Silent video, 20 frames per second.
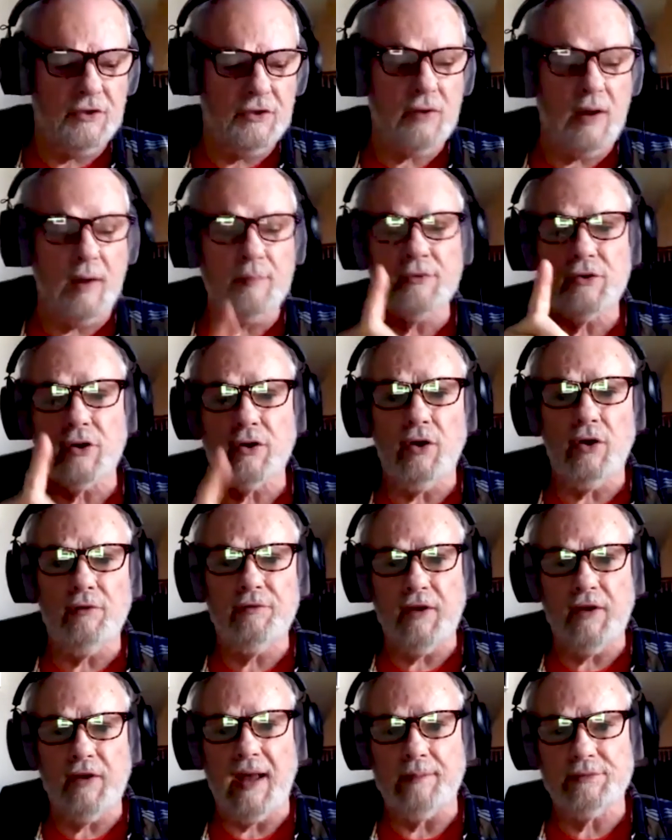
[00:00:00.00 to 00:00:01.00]
the drums are
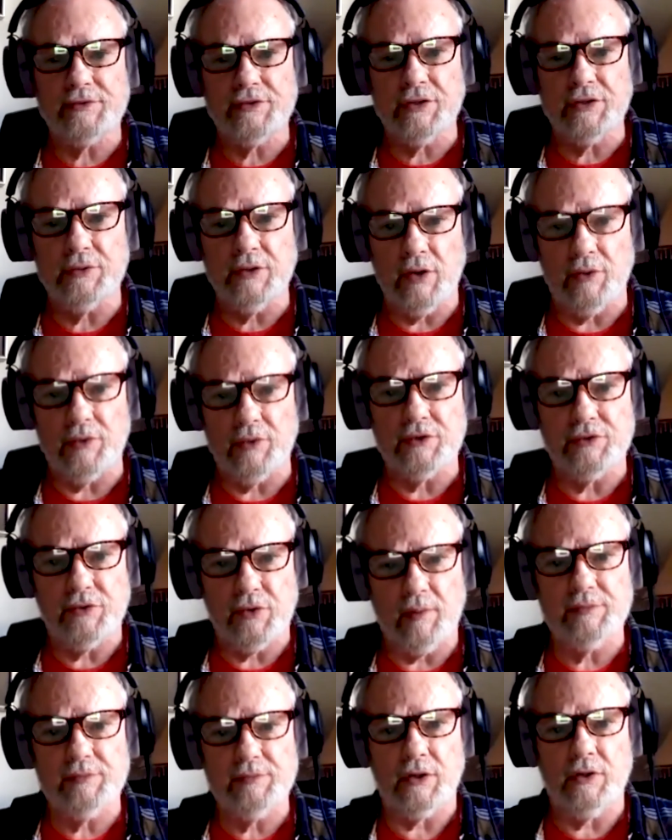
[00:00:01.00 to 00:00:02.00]
called vibes too. You know, the
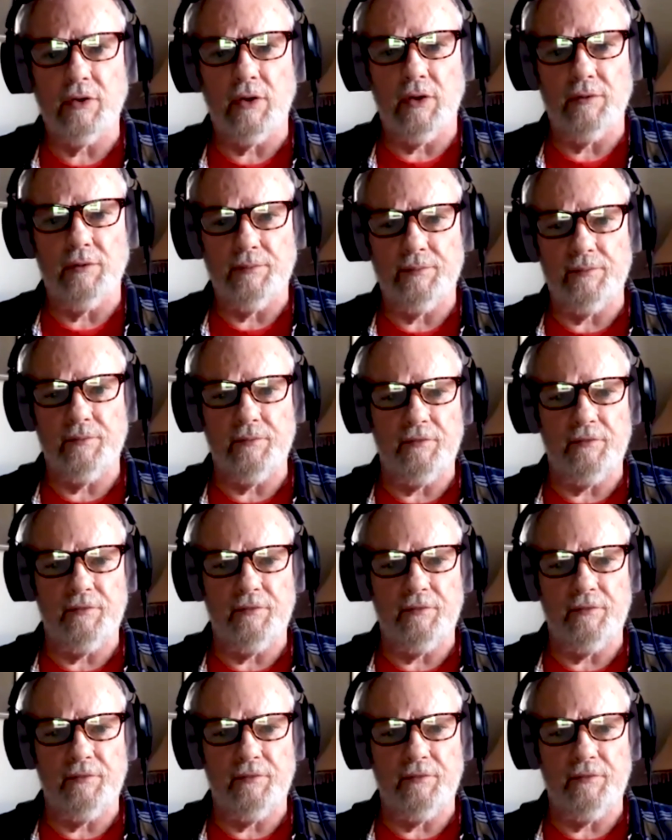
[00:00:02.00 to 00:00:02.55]
drums. Vibes, yeah, yeah,